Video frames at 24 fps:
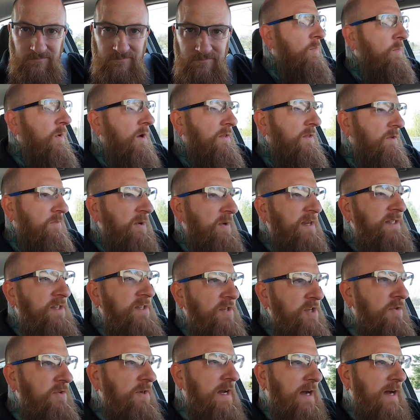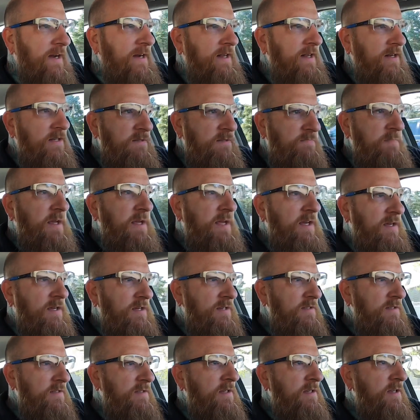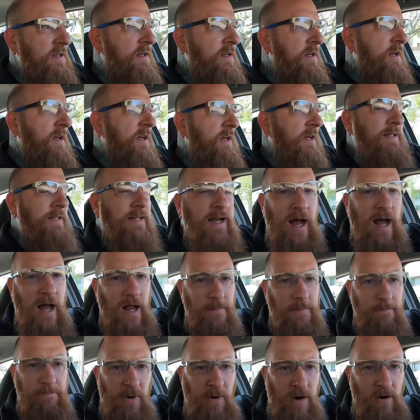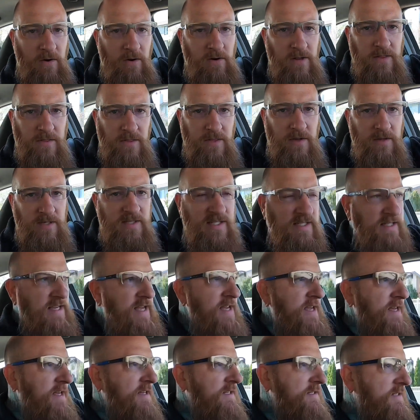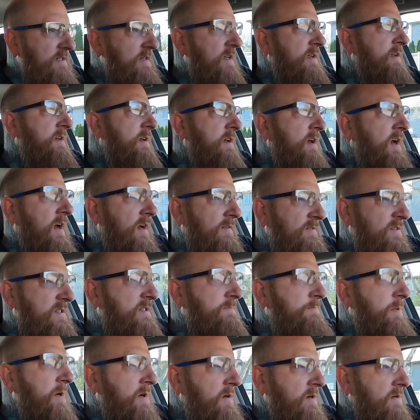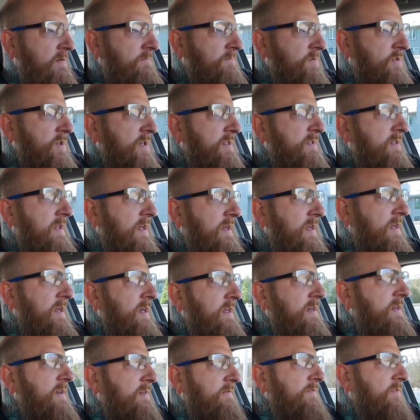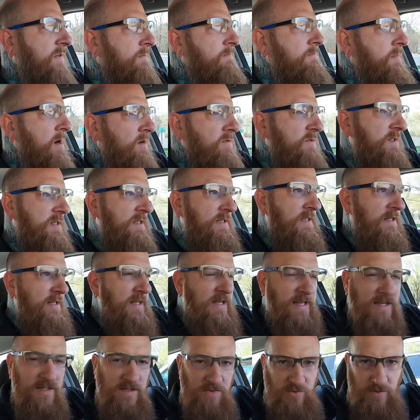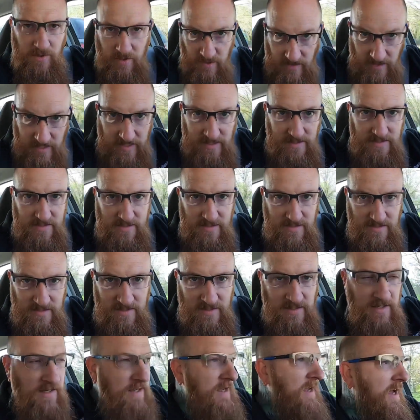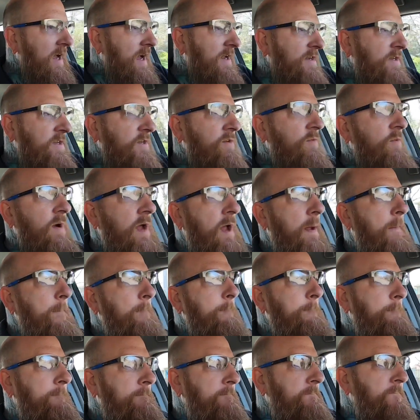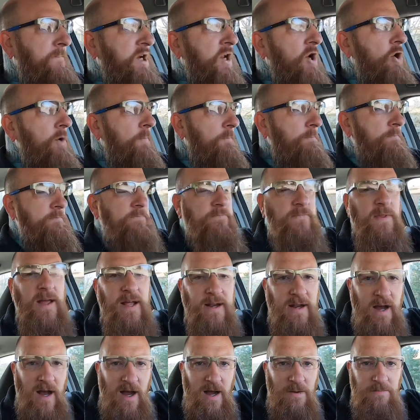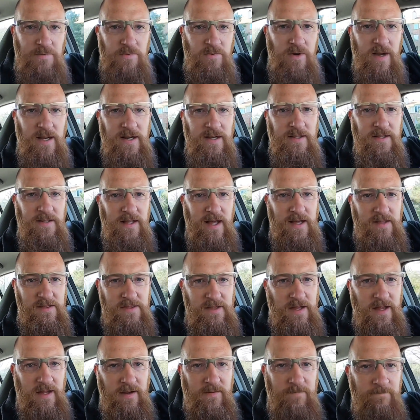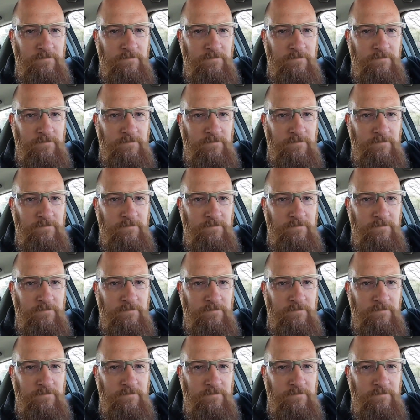Well, the reason you got in is because God parted the seas of sperm just like he did for Moses and the Israelites. And you went bloop and hopped right in that thing.